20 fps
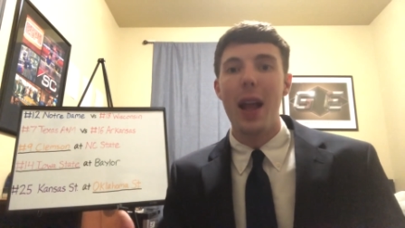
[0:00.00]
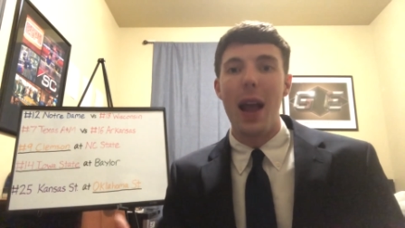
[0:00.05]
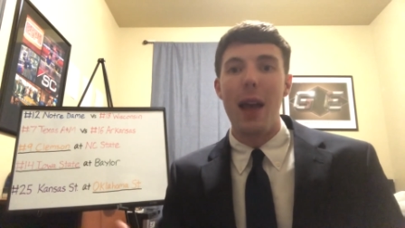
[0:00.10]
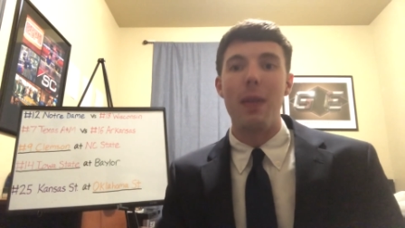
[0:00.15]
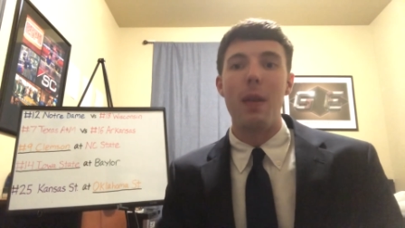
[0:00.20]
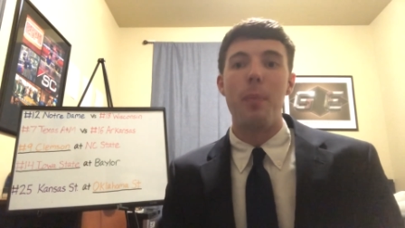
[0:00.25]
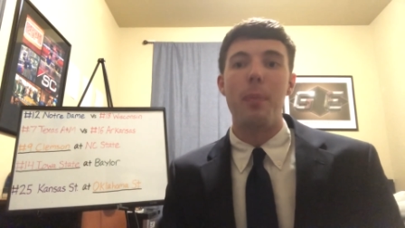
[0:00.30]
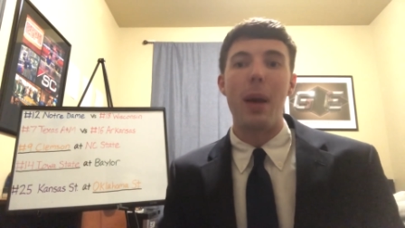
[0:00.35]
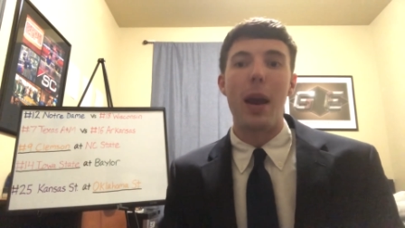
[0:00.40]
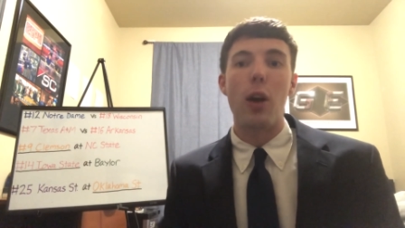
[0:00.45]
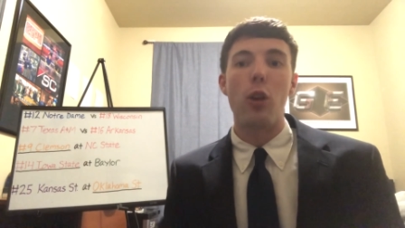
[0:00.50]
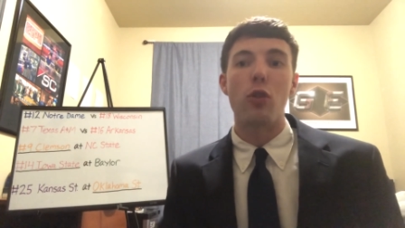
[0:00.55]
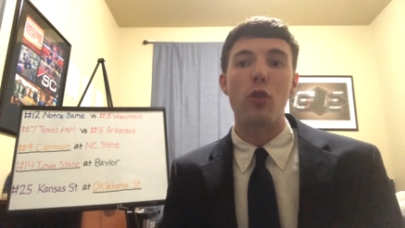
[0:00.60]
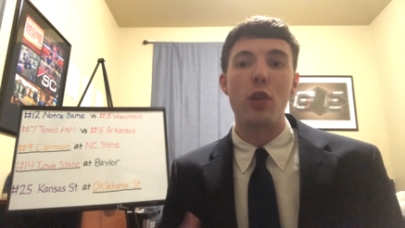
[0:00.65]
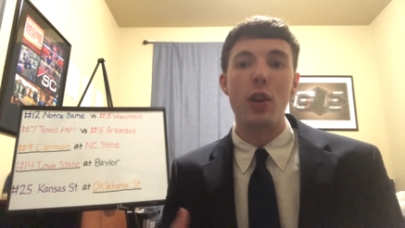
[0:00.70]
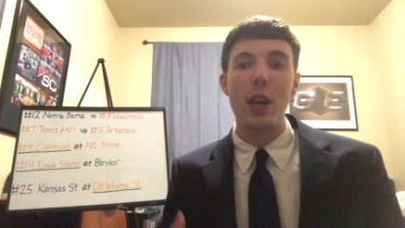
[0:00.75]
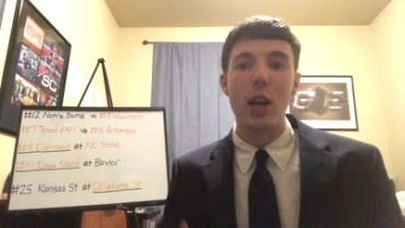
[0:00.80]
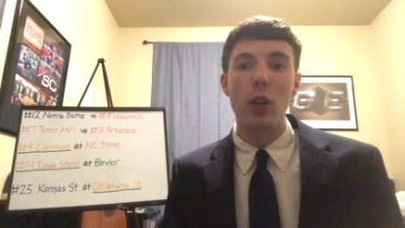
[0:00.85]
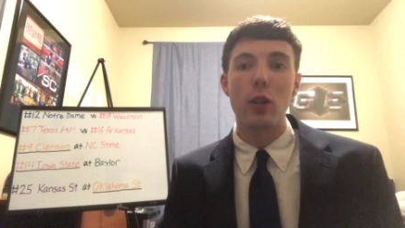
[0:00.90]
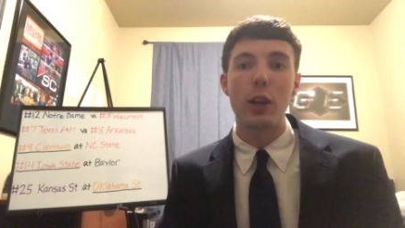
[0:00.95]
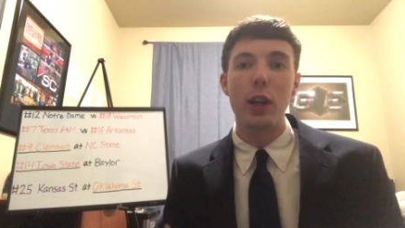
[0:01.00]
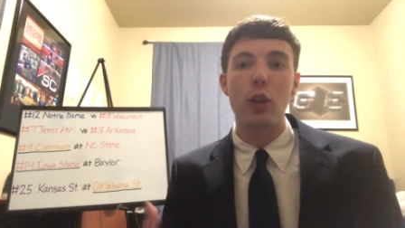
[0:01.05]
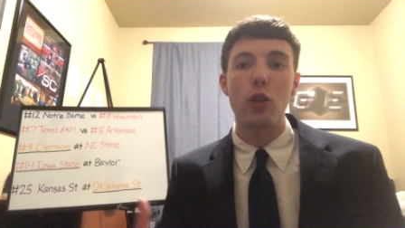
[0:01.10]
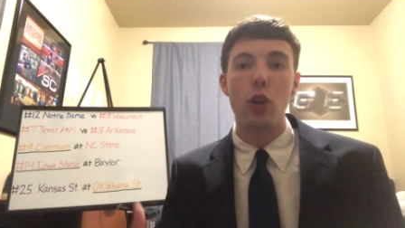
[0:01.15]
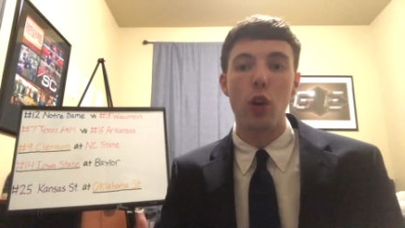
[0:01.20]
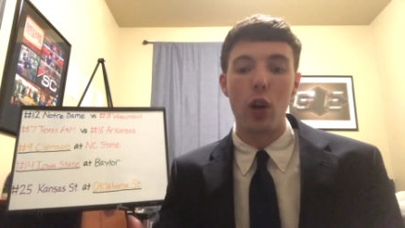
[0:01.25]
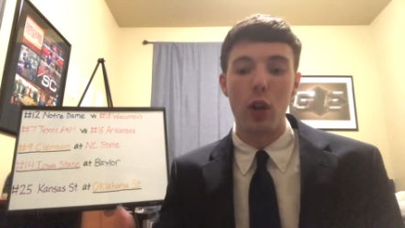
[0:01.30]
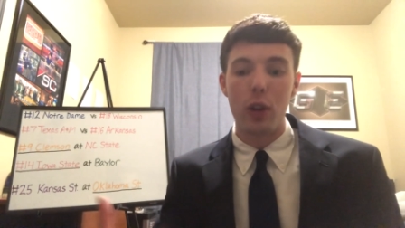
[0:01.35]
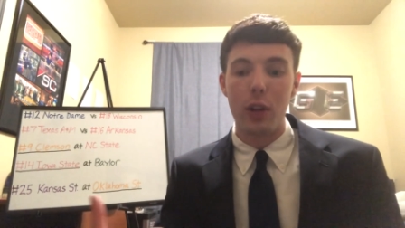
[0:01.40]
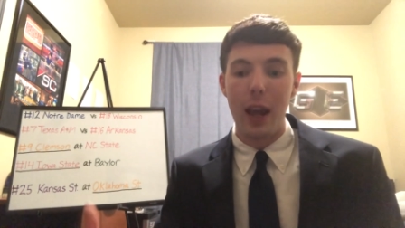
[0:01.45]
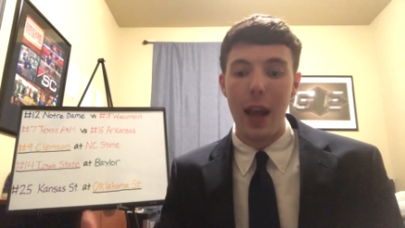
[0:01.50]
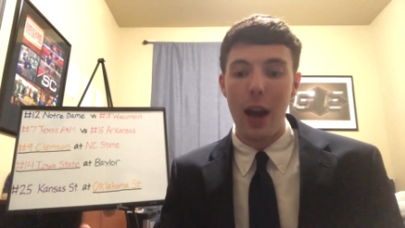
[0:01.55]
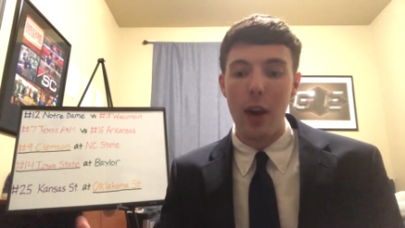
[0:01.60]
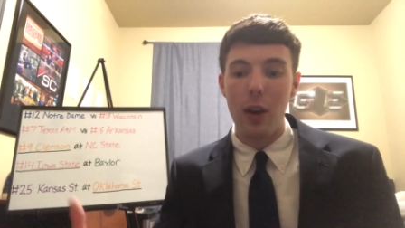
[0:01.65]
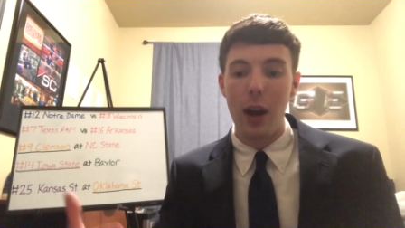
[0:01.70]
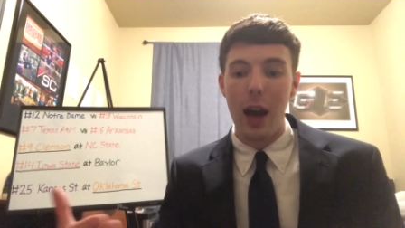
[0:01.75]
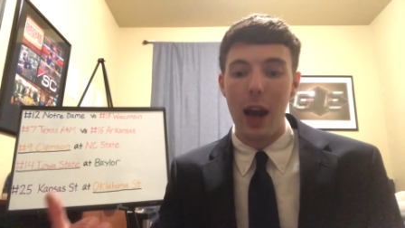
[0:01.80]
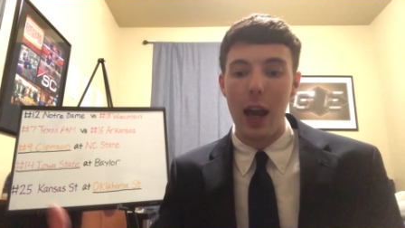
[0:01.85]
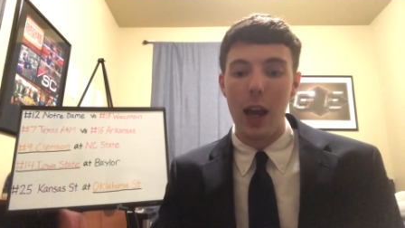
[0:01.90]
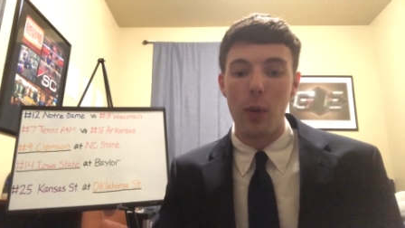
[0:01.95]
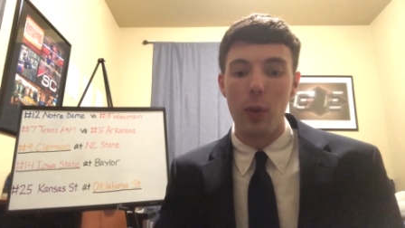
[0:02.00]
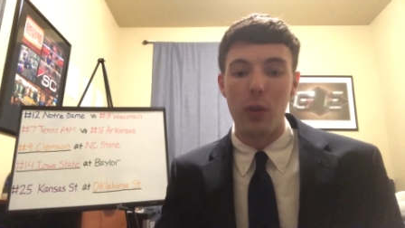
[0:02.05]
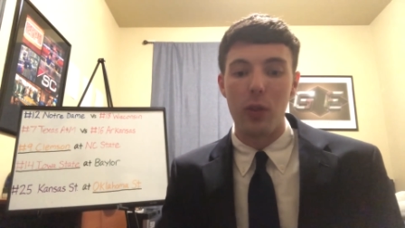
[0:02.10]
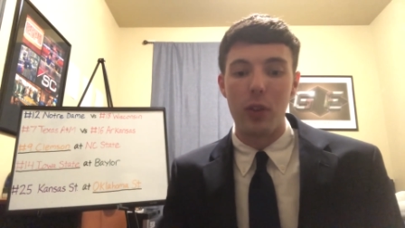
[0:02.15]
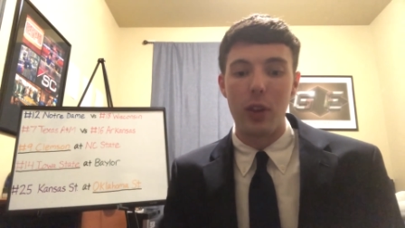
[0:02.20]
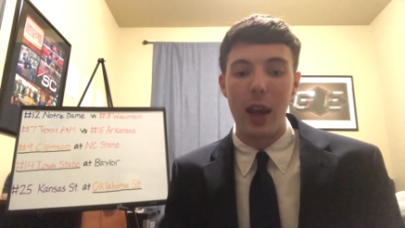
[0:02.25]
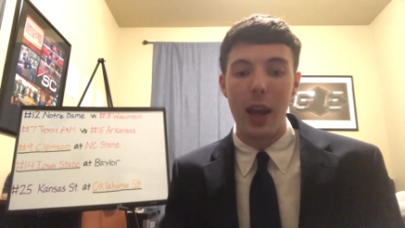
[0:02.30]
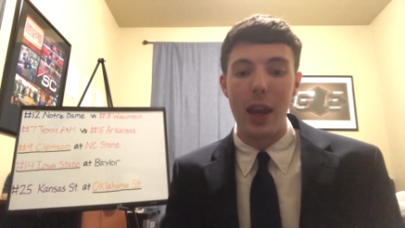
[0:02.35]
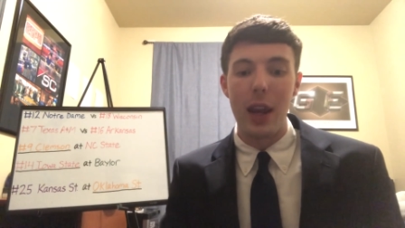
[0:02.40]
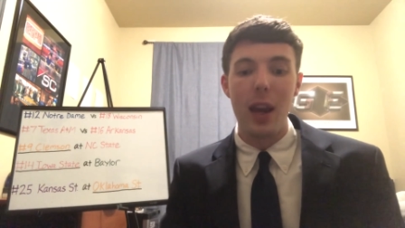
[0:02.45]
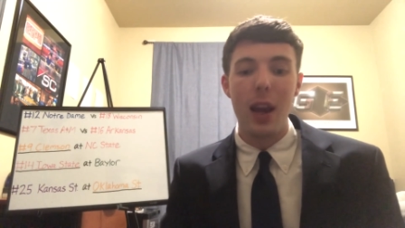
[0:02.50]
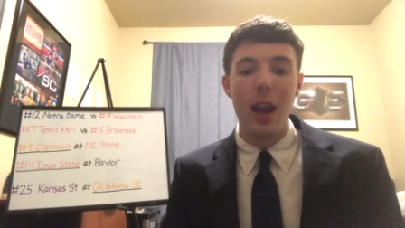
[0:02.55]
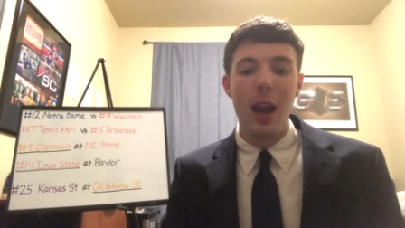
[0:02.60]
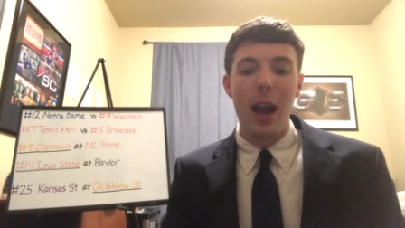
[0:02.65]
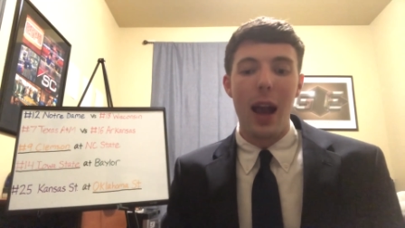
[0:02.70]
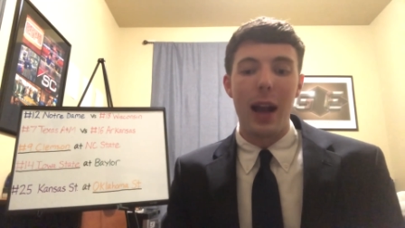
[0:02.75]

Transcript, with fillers: and the Bears nearly took down Iowa State,